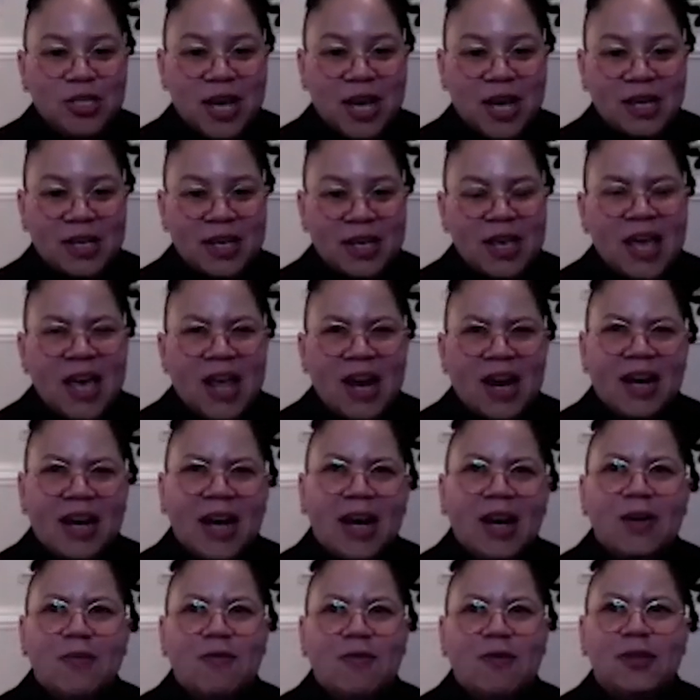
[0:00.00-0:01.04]
at, and I
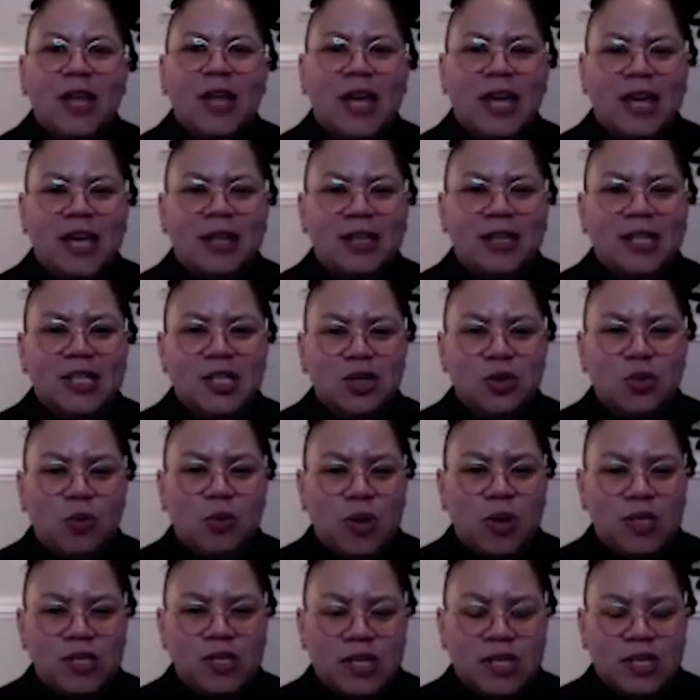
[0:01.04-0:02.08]
kind of feel like at least the
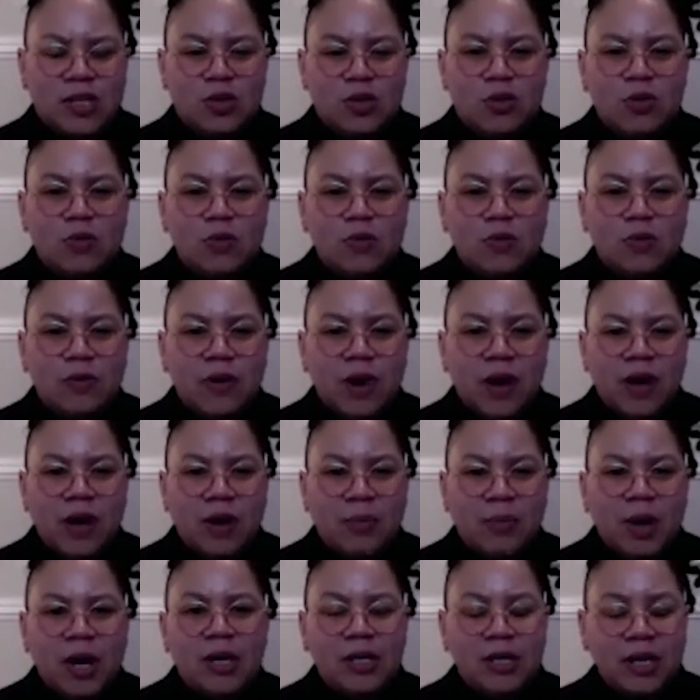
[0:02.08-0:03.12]
ones that you've
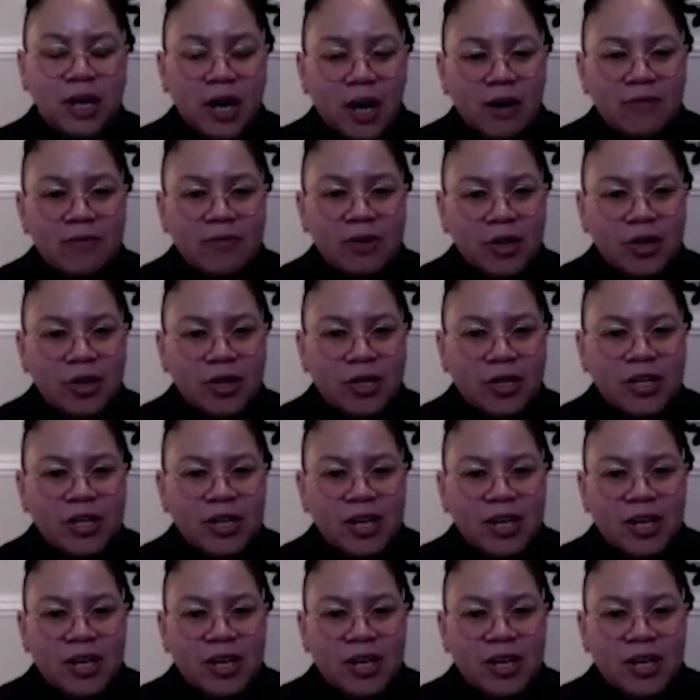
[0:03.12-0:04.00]
uncovered,